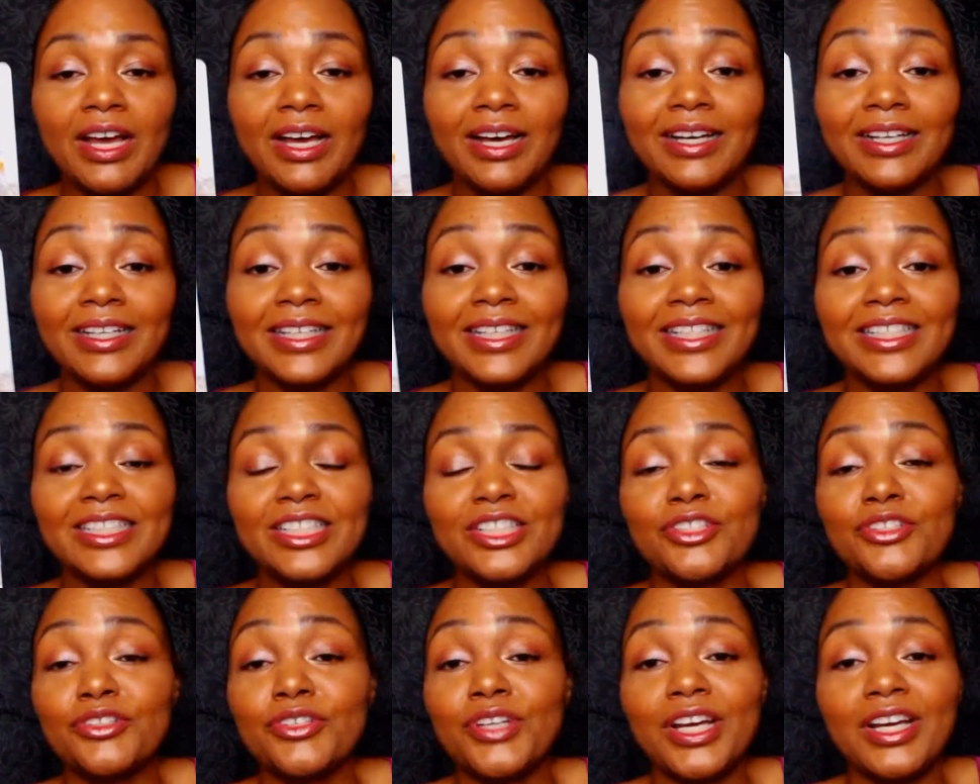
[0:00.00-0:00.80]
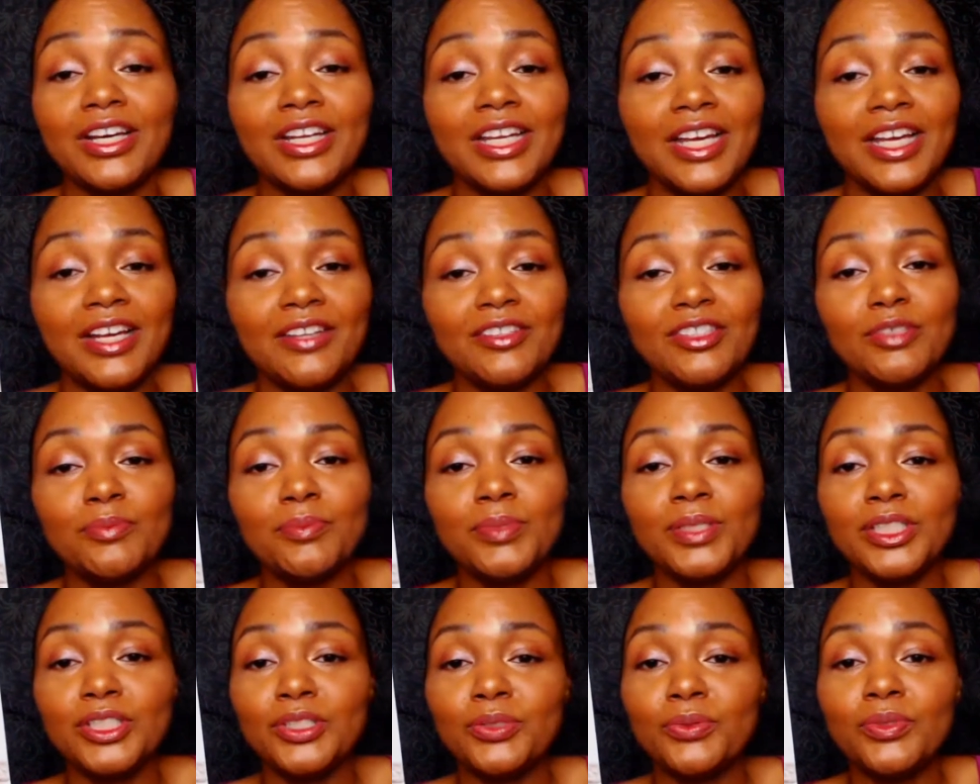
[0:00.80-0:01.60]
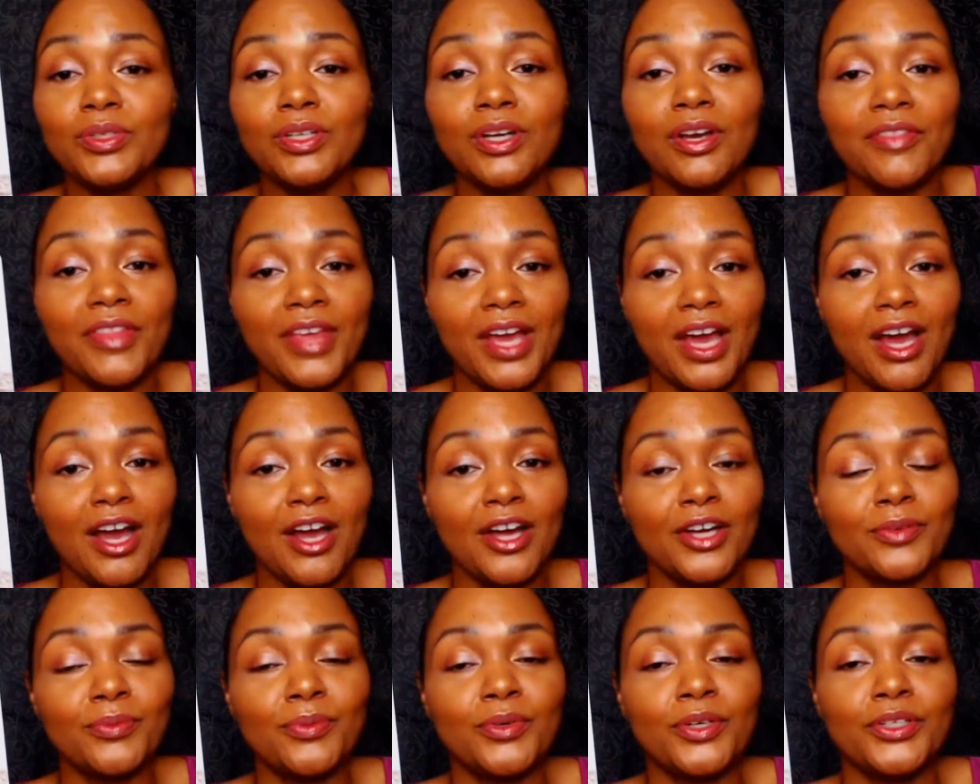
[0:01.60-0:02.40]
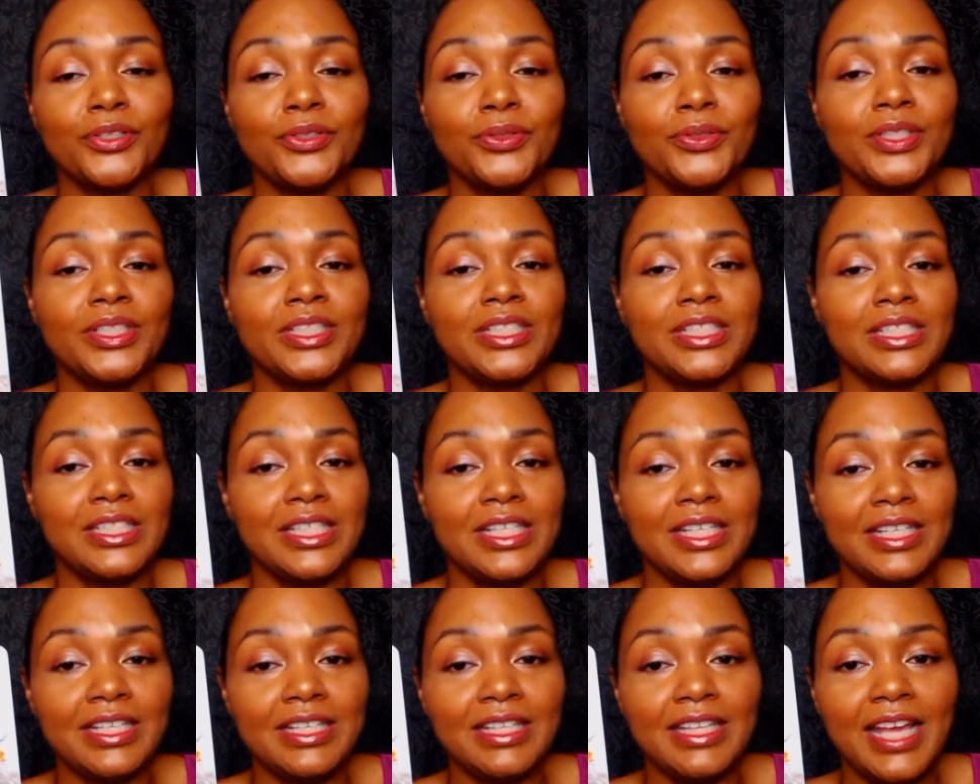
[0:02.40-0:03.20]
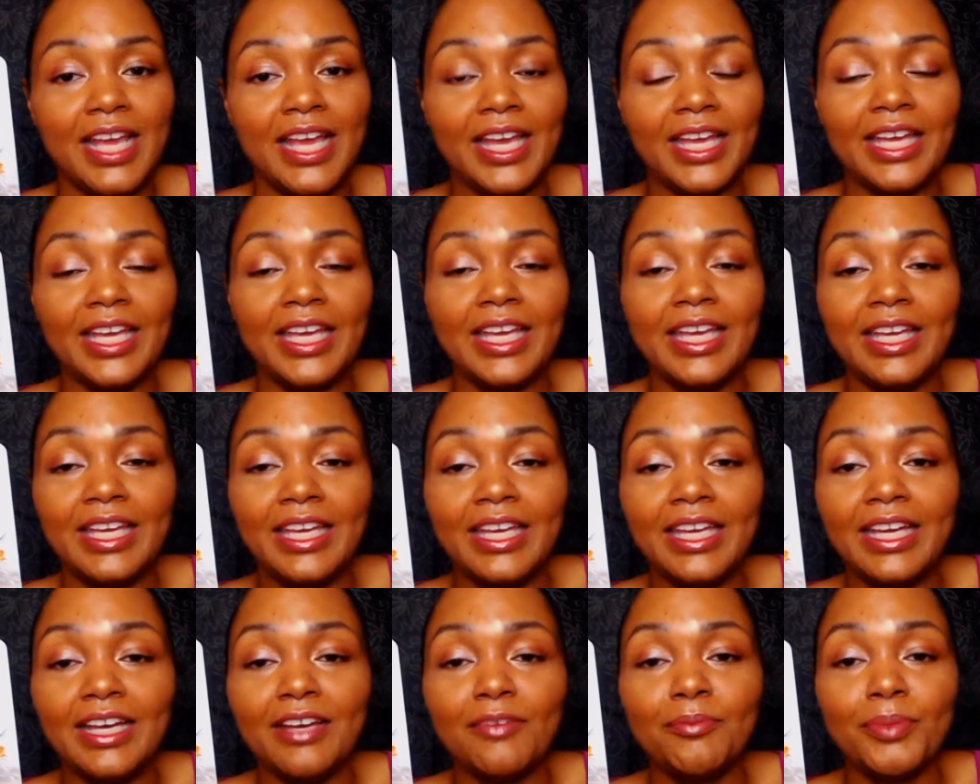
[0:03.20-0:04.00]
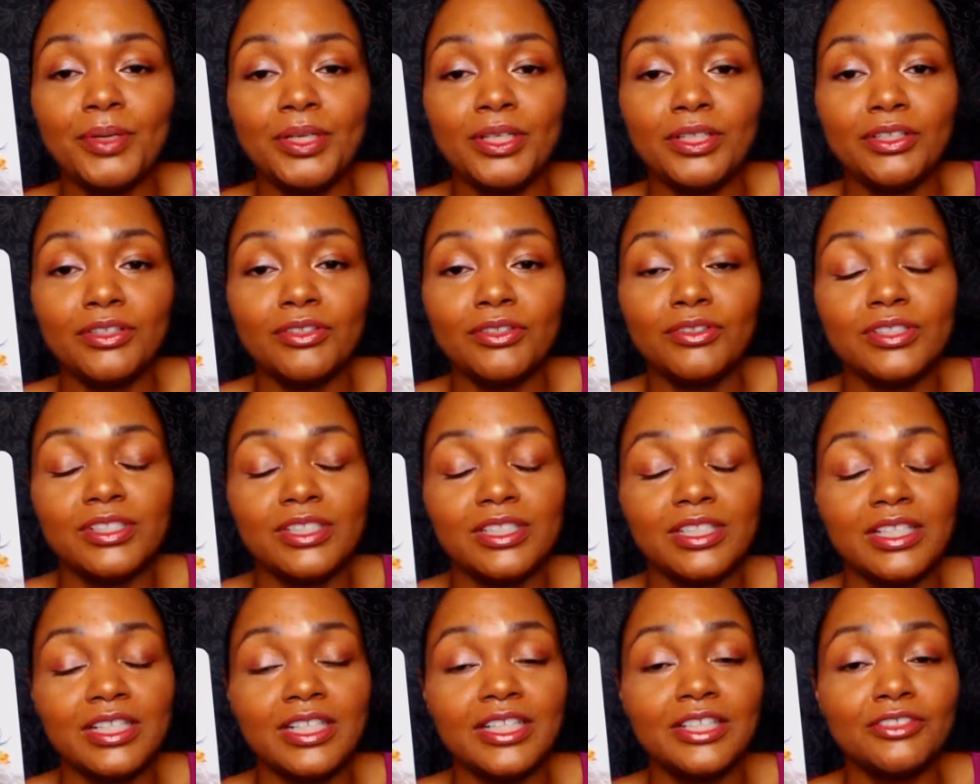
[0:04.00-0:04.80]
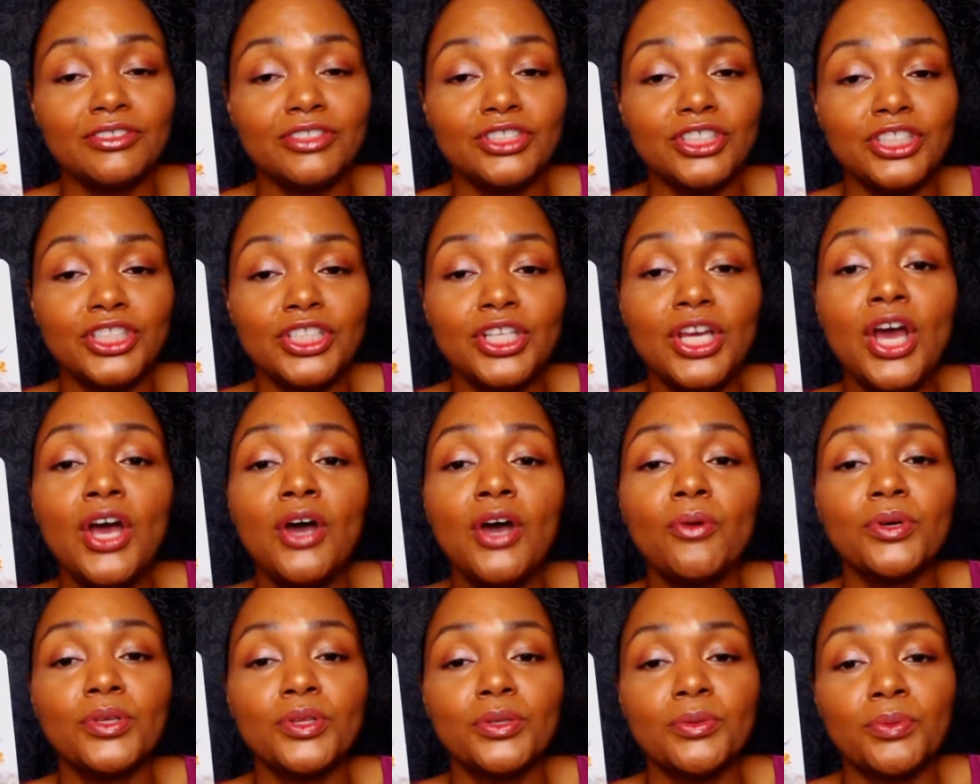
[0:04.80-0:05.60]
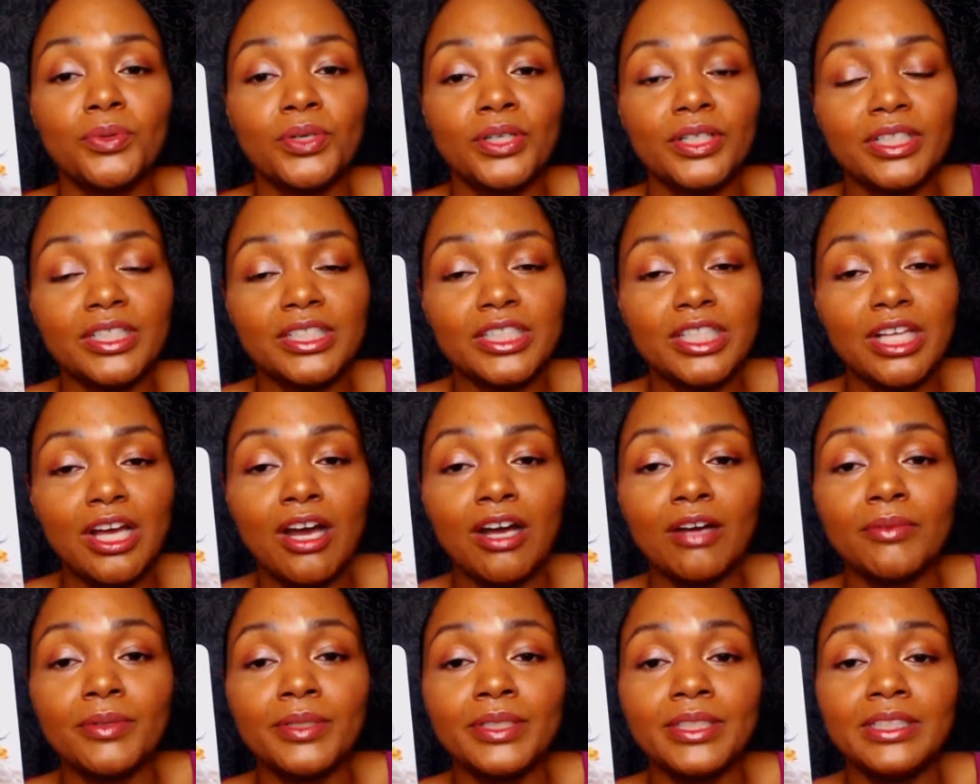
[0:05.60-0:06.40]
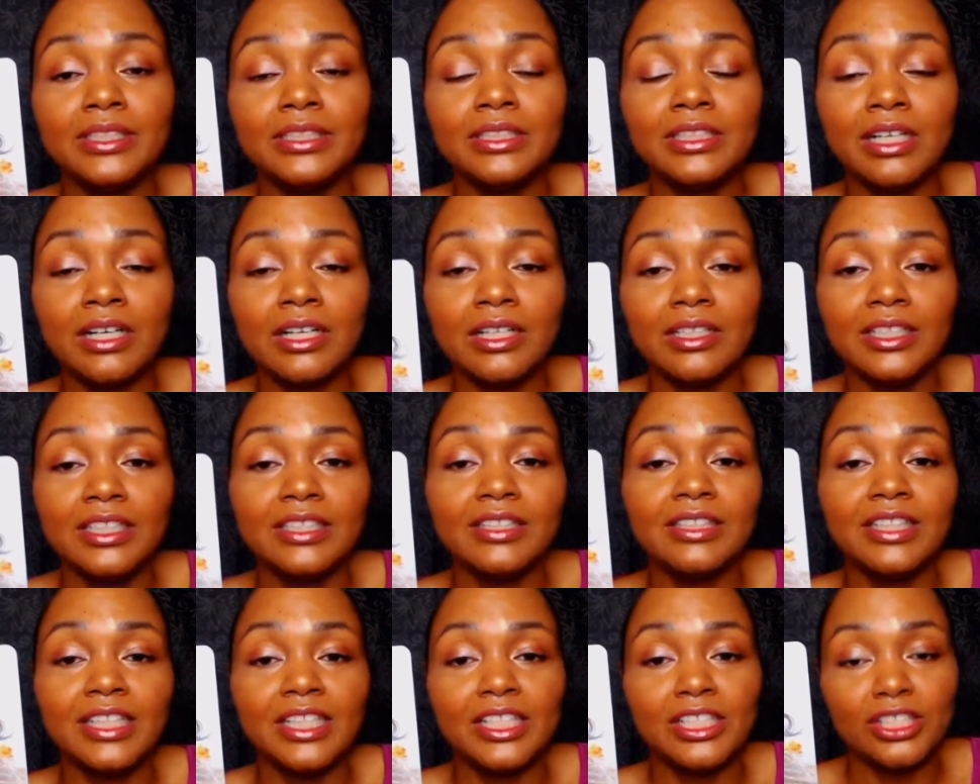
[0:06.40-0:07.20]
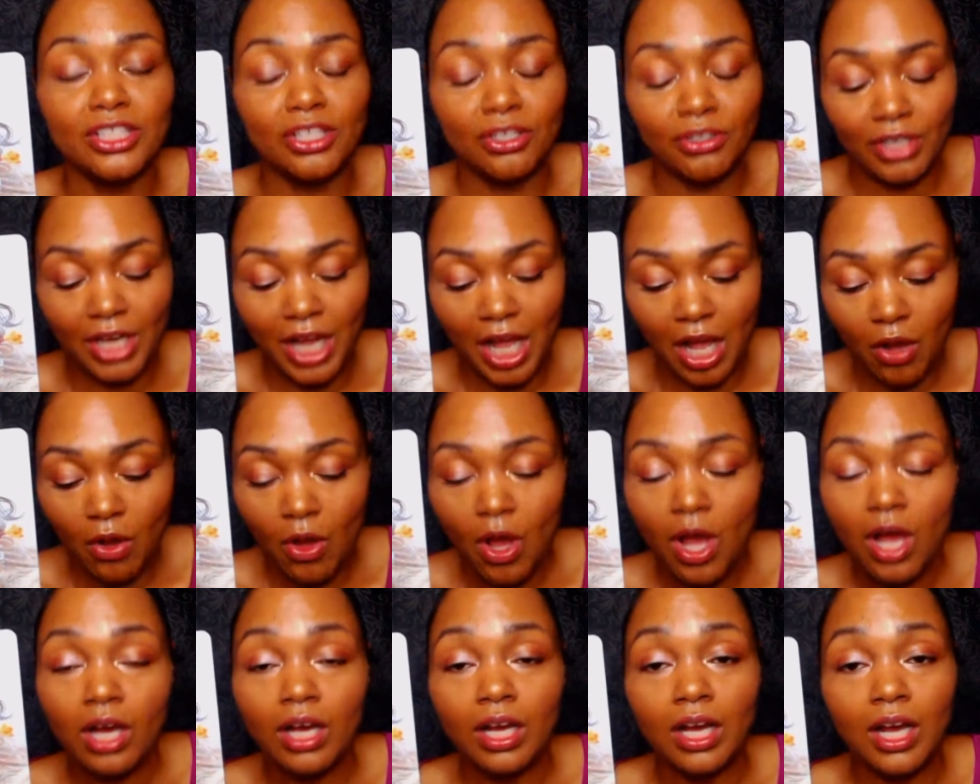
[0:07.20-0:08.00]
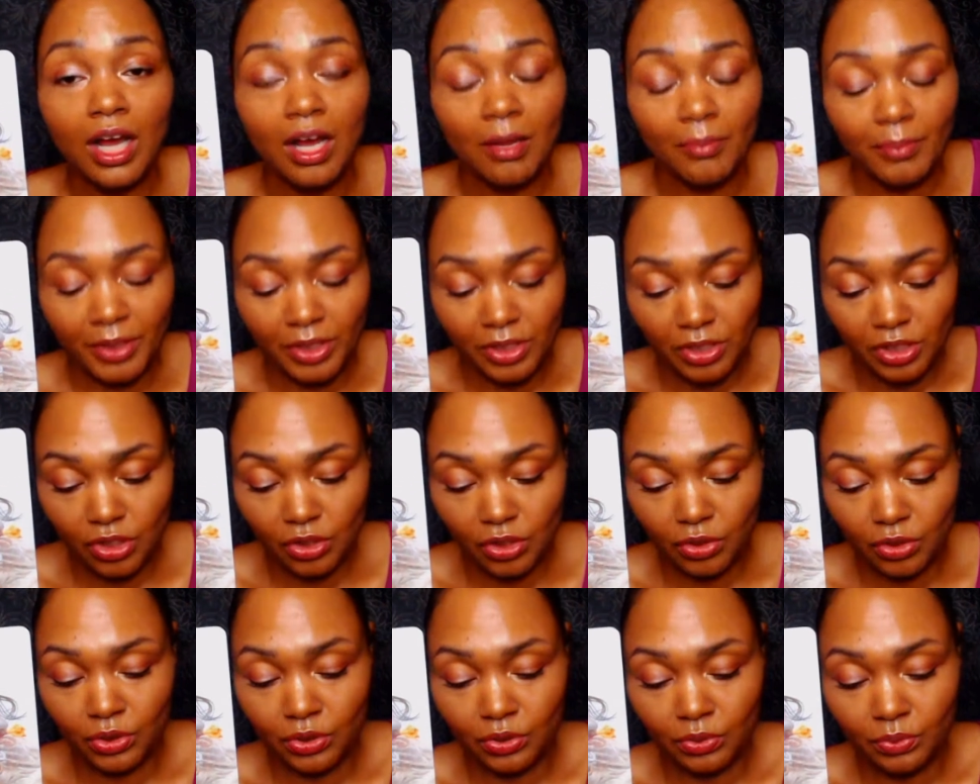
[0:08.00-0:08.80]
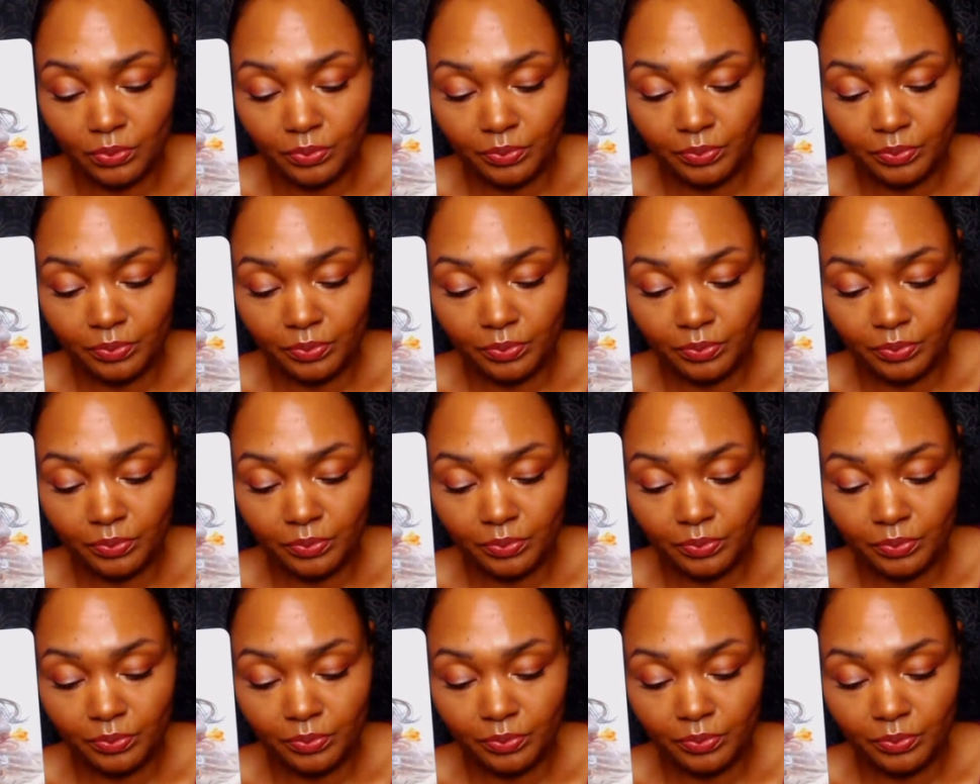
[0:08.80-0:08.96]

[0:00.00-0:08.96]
Again, so you're not going to have to be doing all that hard work. You get to sit in that King of Pentacles energy where the work is already done and things are now coming to you.